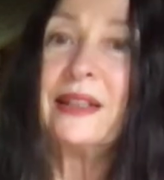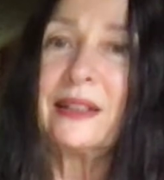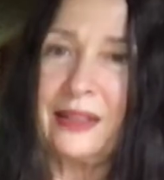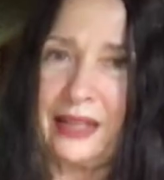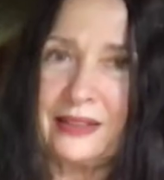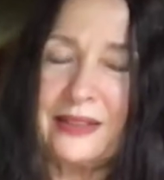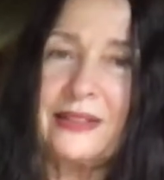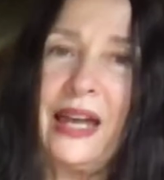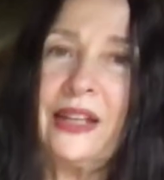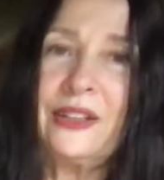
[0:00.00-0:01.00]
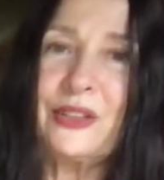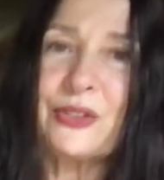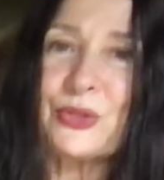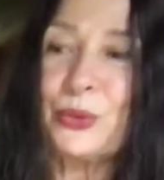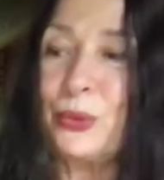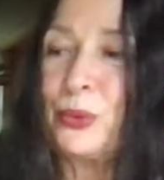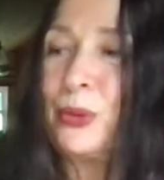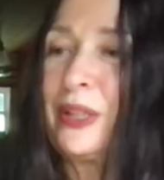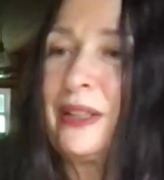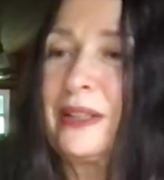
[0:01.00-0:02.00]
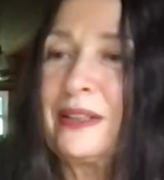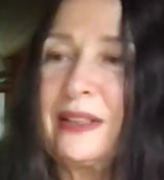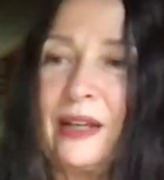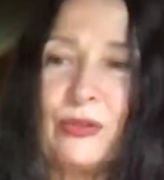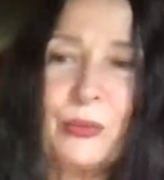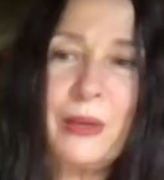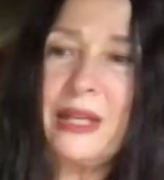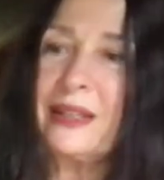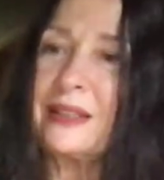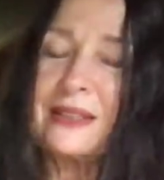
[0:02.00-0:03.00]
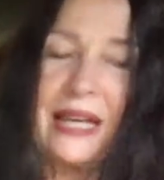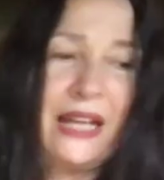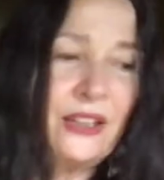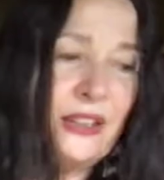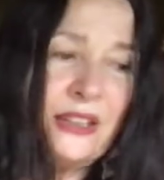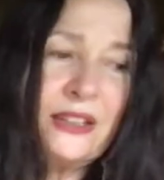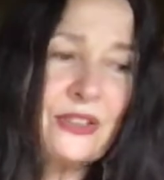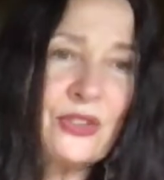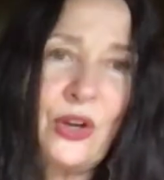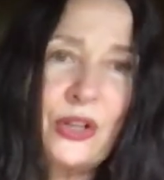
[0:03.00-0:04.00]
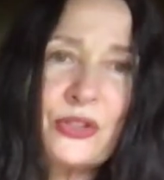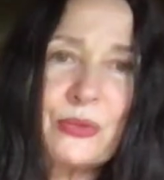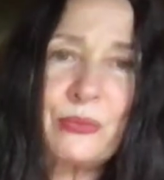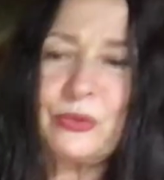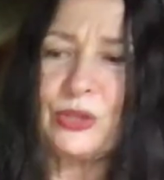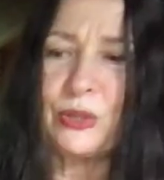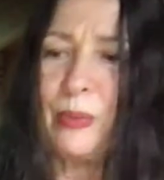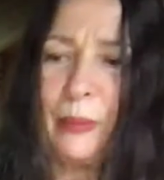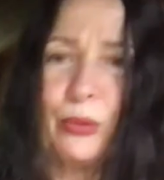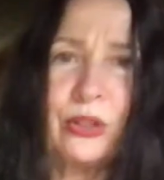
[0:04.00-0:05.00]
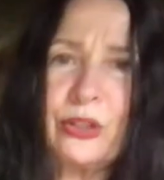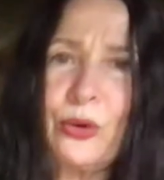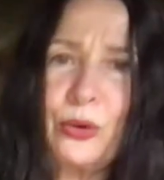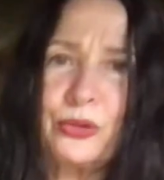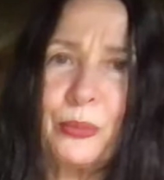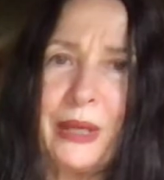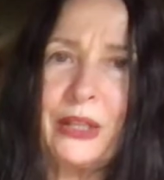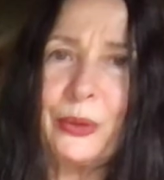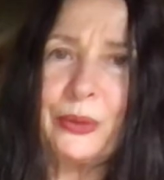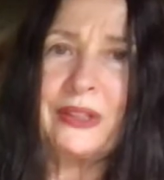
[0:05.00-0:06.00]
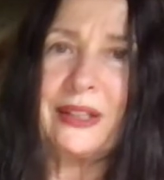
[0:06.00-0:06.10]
like the Italians, who never make Italian sauce just by putting the whole tomato in there.